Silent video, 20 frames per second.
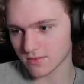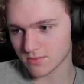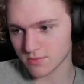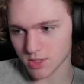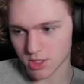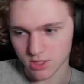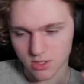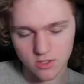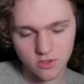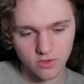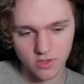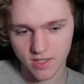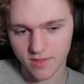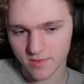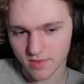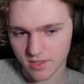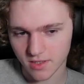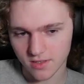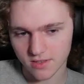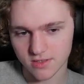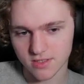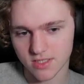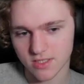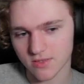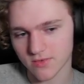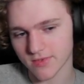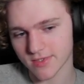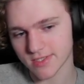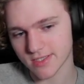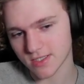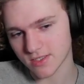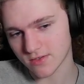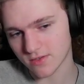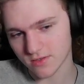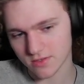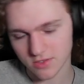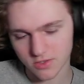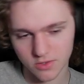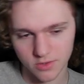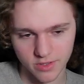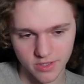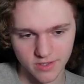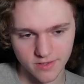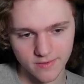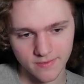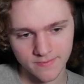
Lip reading: just cram it all into a single string.